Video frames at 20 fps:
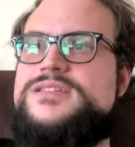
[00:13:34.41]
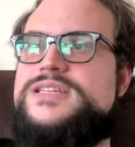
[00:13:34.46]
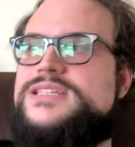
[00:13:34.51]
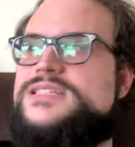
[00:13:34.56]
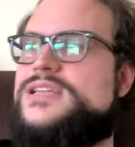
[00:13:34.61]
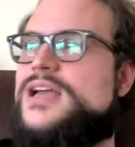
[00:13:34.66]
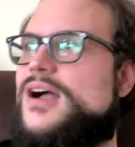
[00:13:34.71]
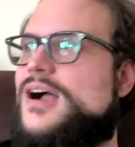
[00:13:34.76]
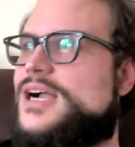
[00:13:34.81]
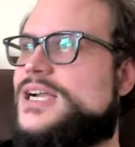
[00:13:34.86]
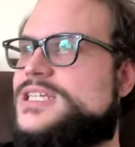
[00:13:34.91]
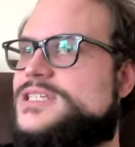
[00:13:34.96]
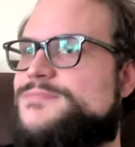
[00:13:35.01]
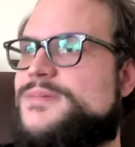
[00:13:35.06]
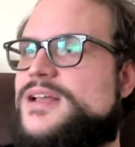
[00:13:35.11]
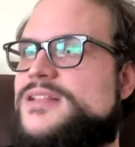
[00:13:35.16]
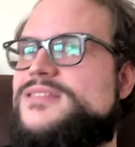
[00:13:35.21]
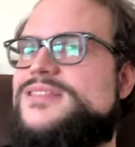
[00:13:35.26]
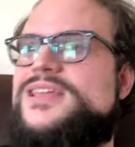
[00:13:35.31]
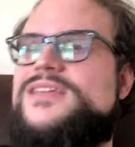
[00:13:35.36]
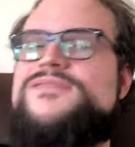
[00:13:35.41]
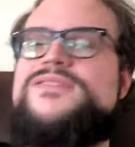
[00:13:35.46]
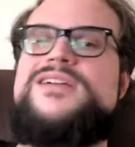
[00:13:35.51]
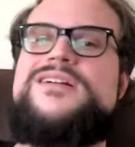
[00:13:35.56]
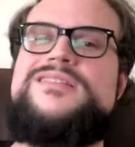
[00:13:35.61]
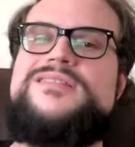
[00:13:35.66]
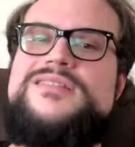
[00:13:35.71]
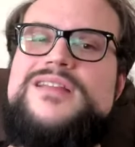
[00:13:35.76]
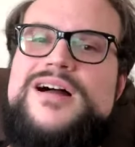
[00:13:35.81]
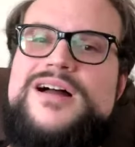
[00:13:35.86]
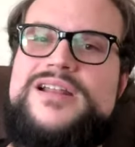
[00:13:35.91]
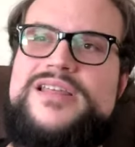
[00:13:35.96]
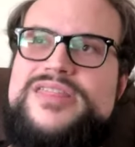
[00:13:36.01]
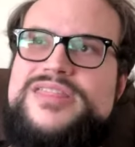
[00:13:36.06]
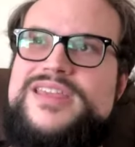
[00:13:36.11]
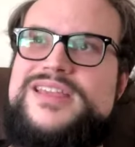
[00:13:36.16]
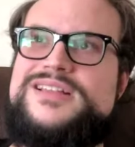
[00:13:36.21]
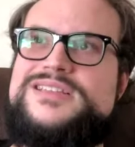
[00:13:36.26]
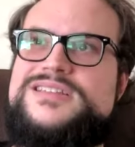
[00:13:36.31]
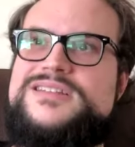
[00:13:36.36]
He talks about leaving a lot of
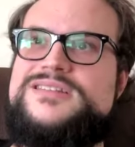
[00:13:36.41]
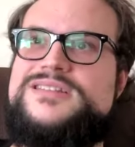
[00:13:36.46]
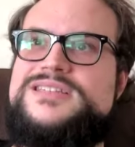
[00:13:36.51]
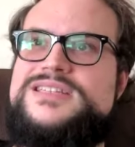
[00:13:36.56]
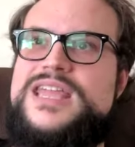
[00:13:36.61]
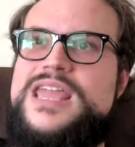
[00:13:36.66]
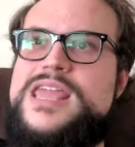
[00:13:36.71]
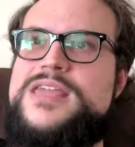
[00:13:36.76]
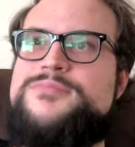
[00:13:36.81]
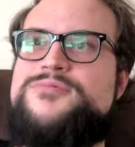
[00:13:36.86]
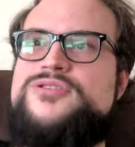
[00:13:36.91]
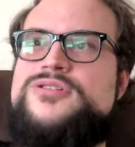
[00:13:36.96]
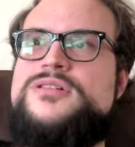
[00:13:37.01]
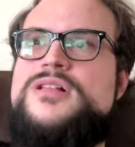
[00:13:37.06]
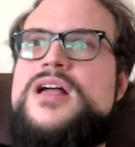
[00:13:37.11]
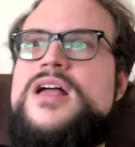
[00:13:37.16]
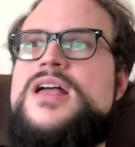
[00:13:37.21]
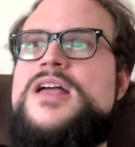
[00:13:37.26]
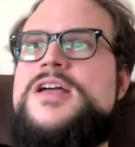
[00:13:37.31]
things on the table.